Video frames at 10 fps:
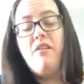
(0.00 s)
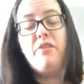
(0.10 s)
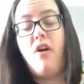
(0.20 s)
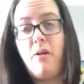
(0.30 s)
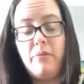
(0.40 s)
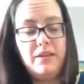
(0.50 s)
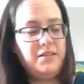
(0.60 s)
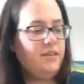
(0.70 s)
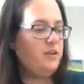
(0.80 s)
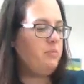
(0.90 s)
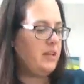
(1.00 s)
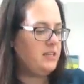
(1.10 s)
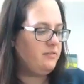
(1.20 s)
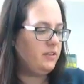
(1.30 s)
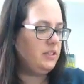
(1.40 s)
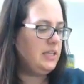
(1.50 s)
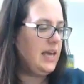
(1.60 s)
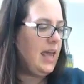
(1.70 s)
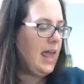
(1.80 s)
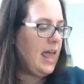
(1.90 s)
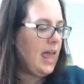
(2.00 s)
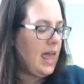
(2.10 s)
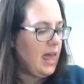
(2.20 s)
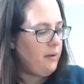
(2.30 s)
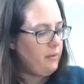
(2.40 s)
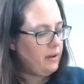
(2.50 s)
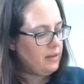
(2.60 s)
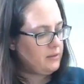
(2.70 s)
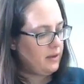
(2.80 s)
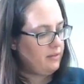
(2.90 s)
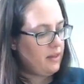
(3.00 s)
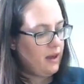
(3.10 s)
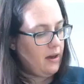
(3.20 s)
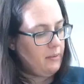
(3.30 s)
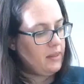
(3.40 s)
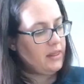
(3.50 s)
harmless. They're plentiful. What else we got?